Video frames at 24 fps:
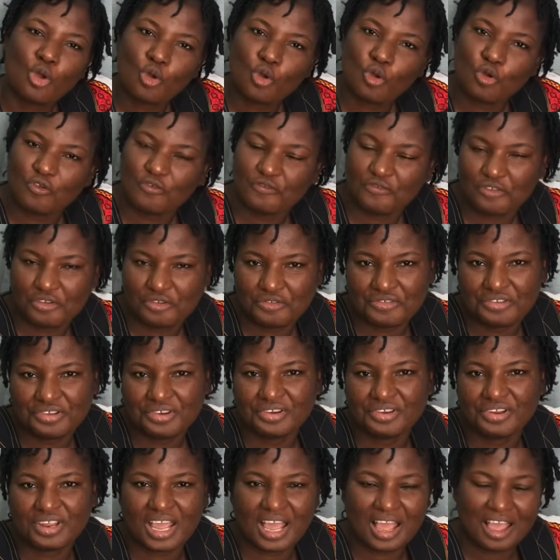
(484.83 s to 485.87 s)

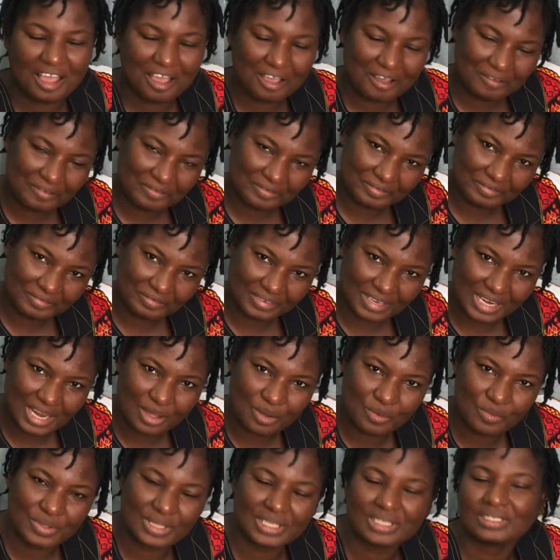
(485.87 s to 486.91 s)
Koforidua
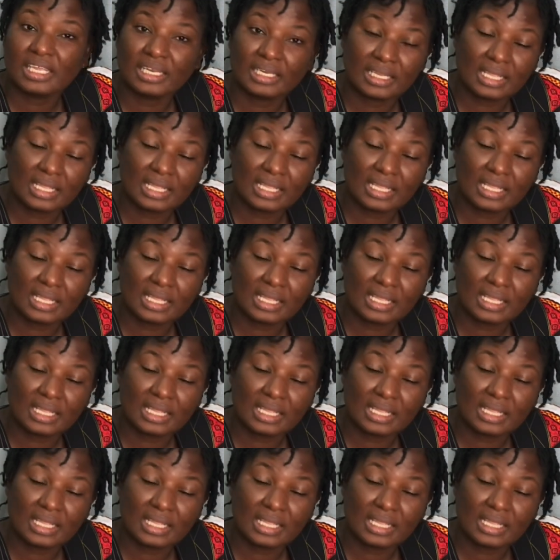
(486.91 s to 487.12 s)
flowers.